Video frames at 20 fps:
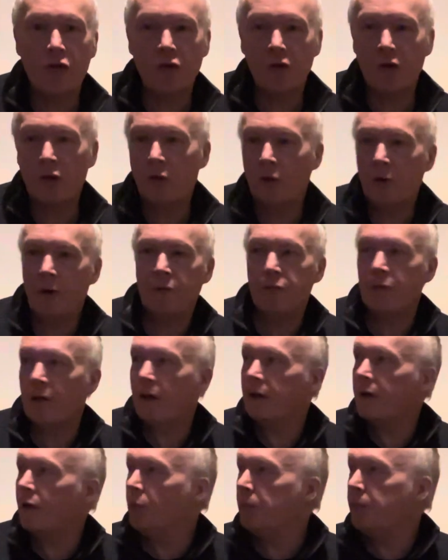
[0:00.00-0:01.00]
I've
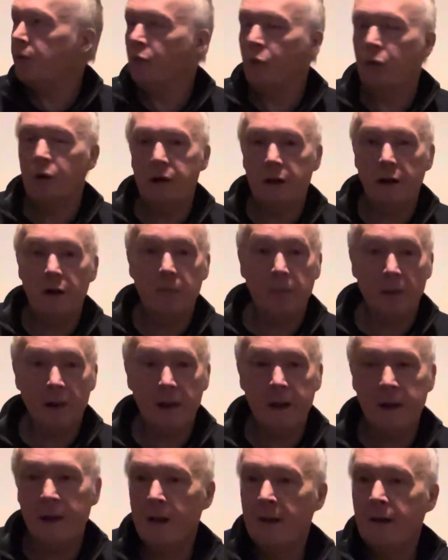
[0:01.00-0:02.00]
had an opportunity to
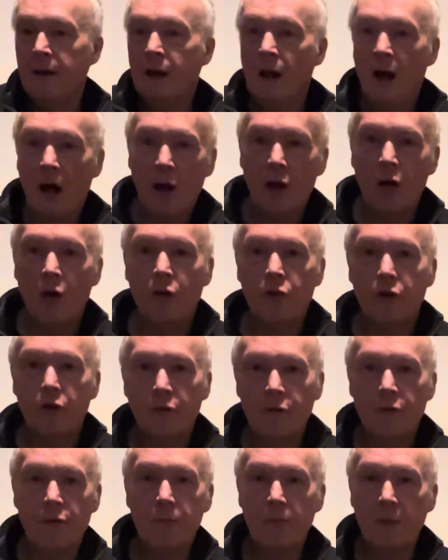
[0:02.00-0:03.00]
play a lot
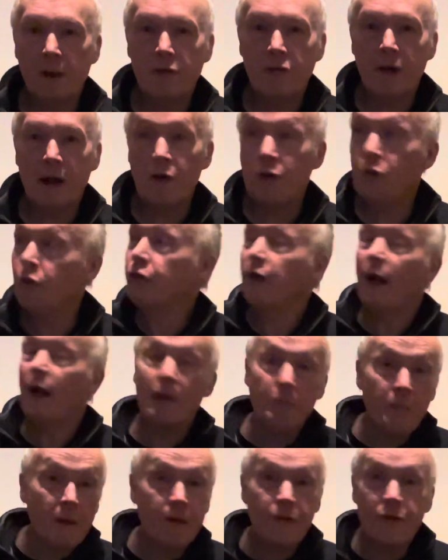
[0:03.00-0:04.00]
of my records
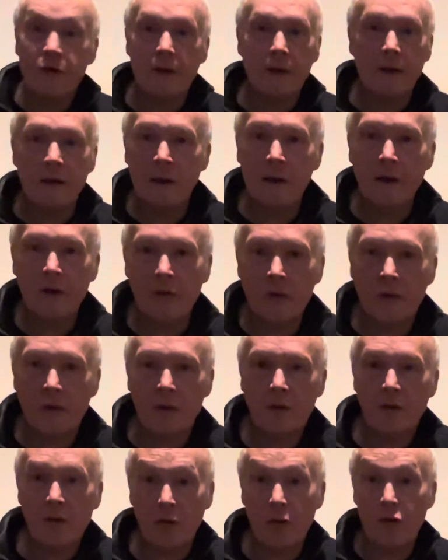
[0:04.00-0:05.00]
and my CDs,
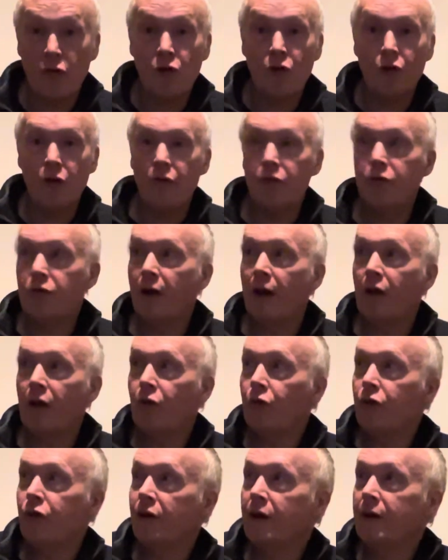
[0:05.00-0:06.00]
and certain
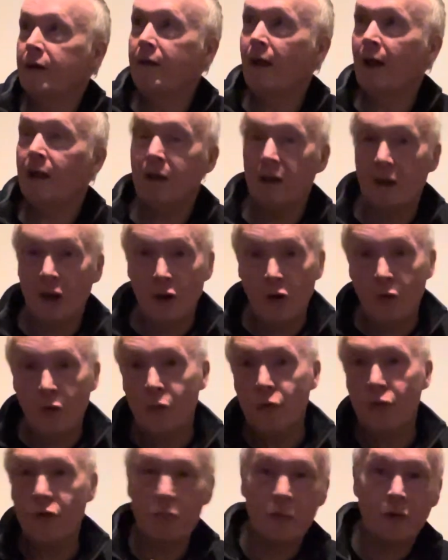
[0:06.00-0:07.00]
records that I tend to
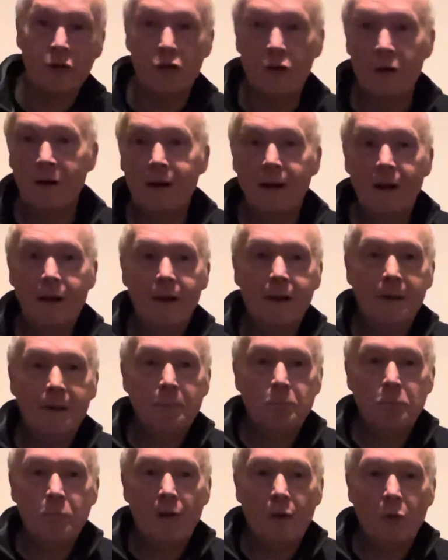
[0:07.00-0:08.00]
use, which
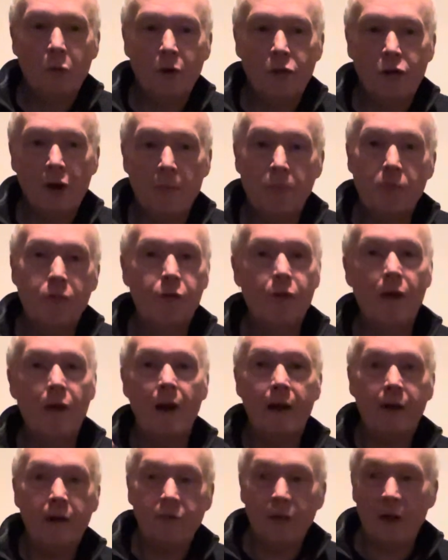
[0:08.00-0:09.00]
I'm
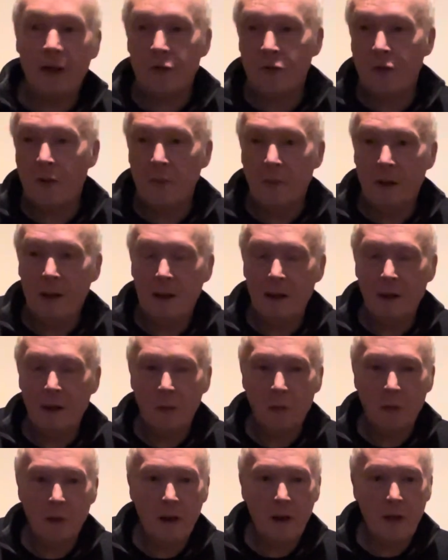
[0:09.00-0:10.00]
very, very familiar
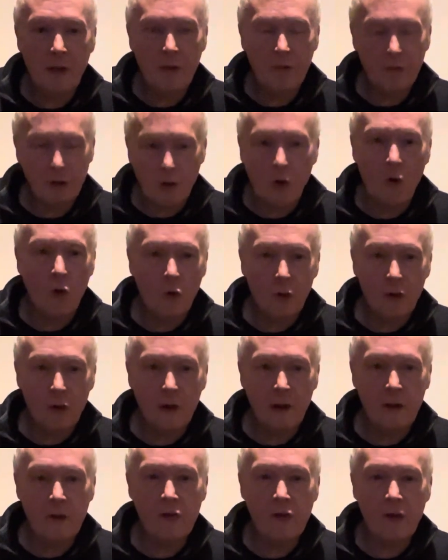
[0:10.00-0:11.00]
with, and
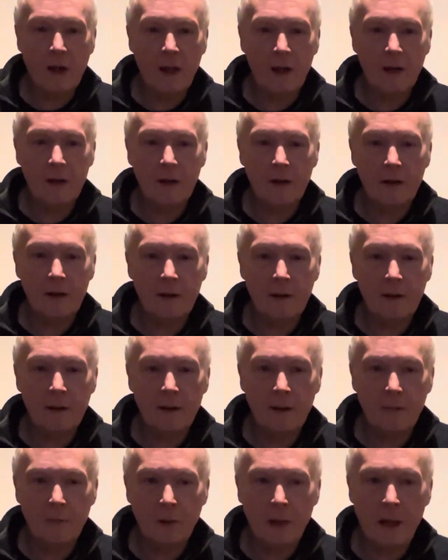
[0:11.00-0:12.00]
recordings, and
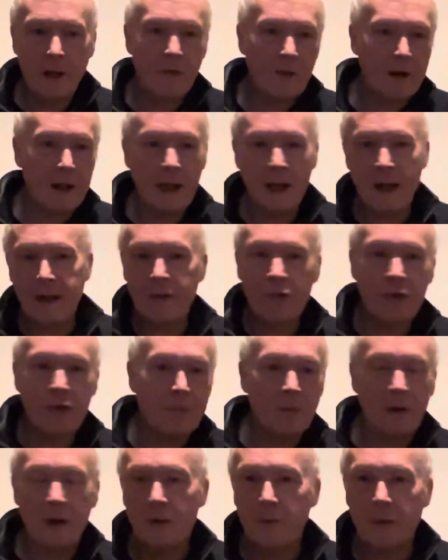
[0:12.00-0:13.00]
whenever I add
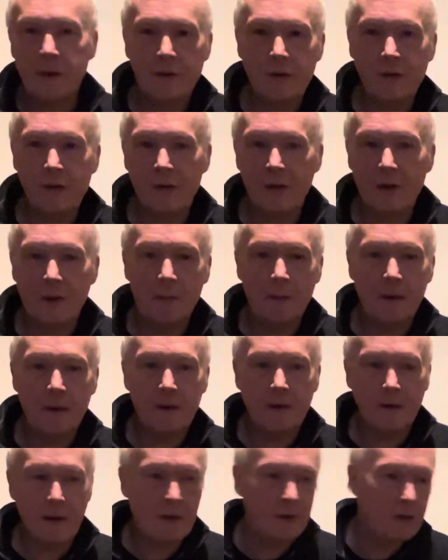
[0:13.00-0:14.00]
something to my system, I
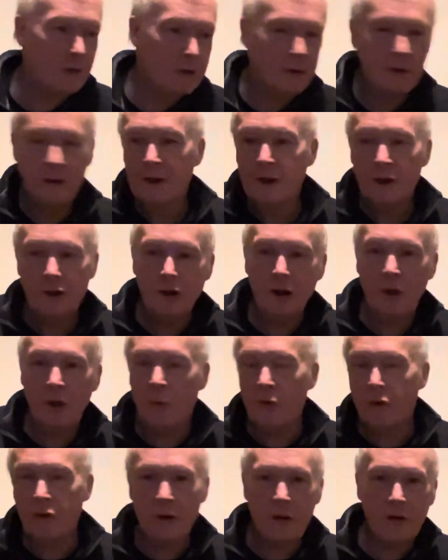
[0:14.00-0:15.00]
tend to
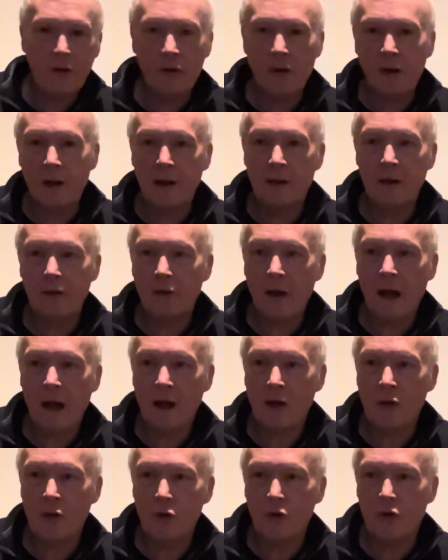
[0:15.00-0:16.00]
use these kind of
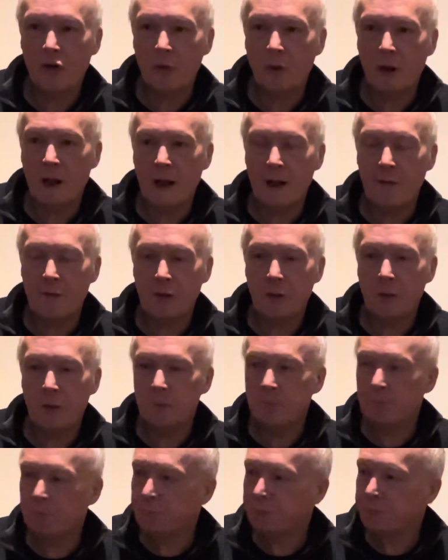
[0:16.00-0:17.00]
records and what have
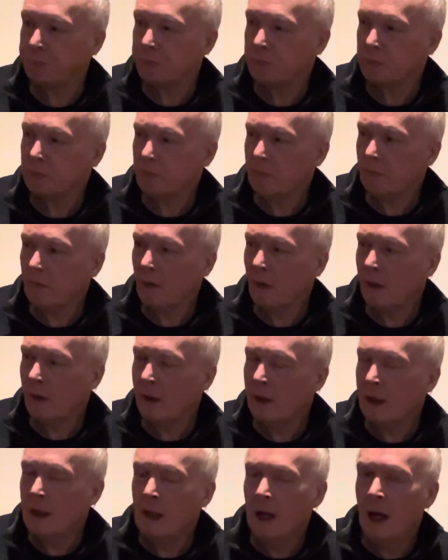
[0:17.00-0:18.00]
you.
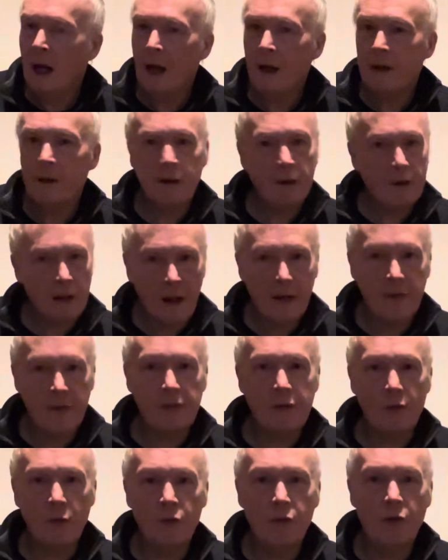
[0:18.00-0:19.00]
And
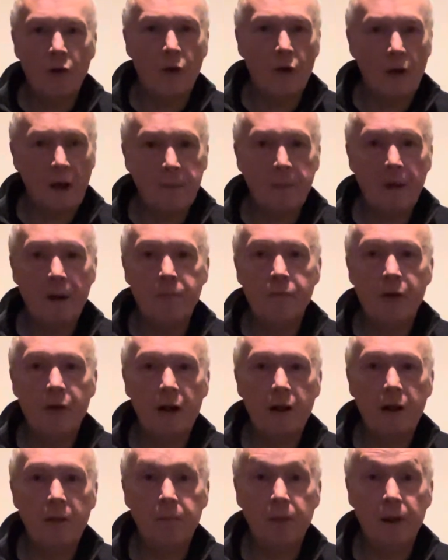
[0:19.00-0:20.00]
yes, overall, I'm
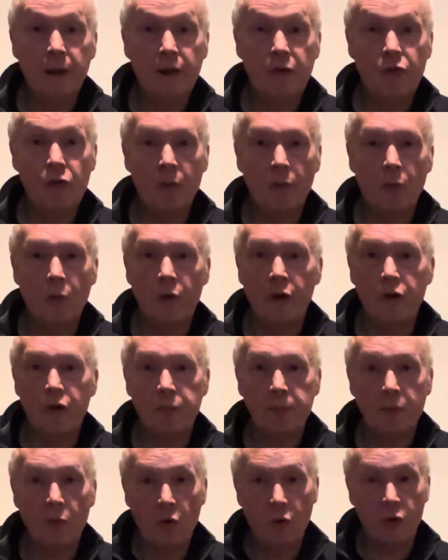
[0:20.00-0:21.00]
very pleased with what it's
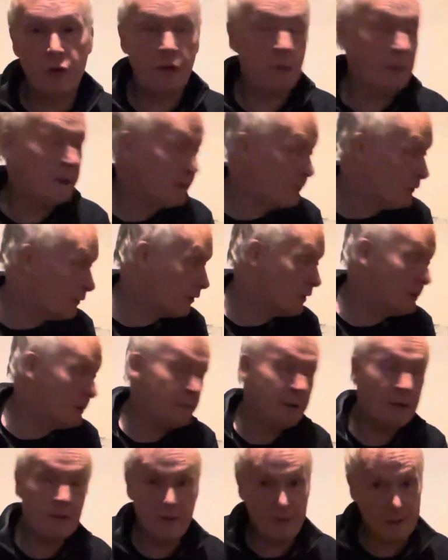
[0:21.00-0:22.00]
brought to my system.
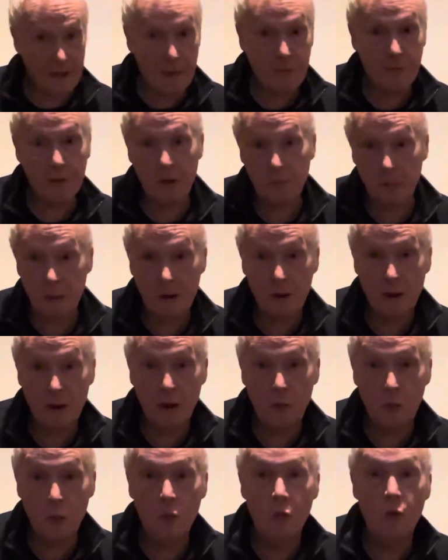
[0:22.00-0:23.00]
It's definitely been
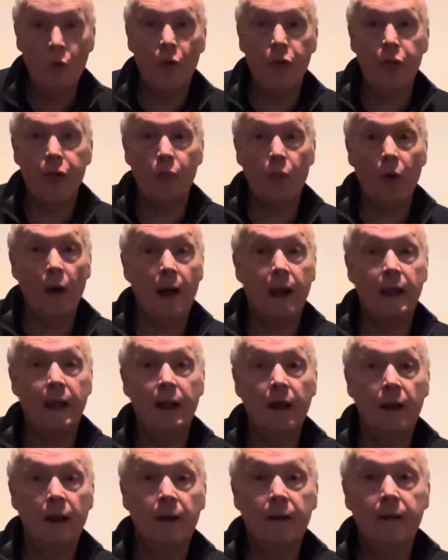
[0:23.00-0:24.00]
a
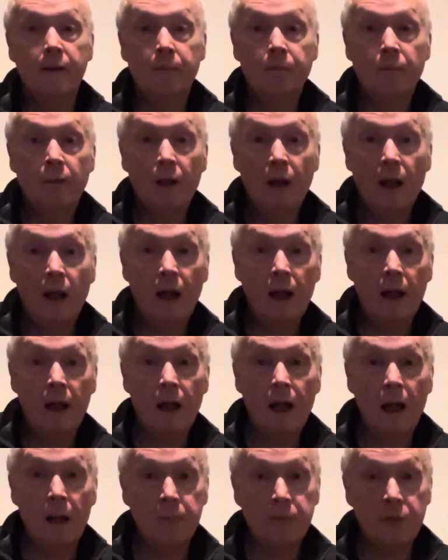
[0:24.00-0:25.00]
worthwhile
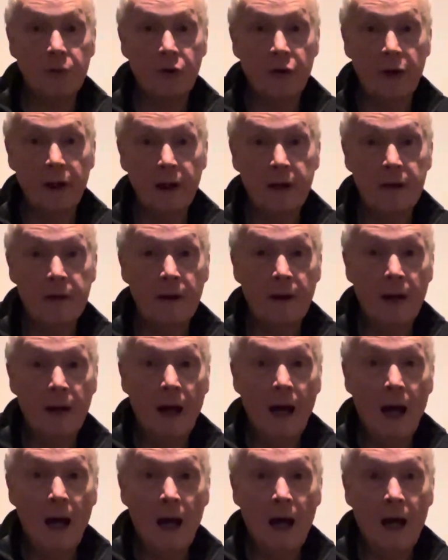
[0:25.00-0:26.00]
upgrade,
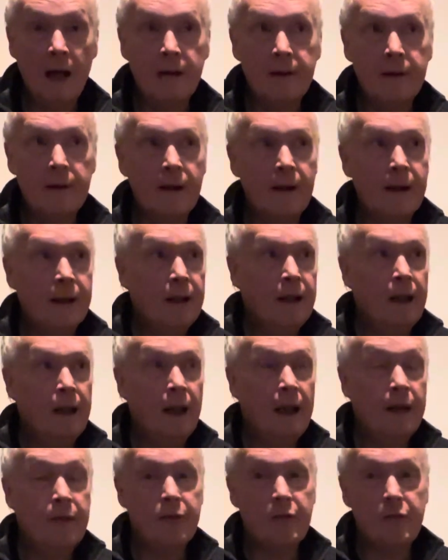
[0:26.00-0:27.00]
and
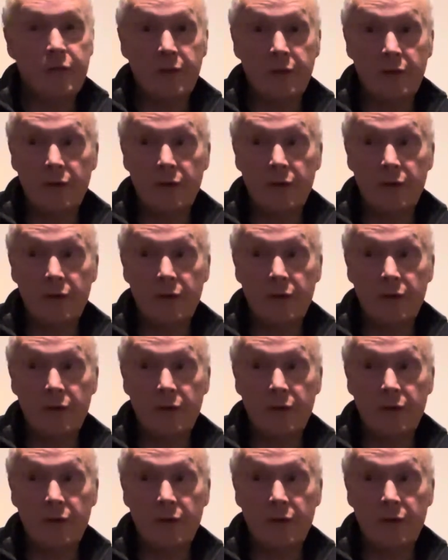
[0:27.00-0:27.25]
it's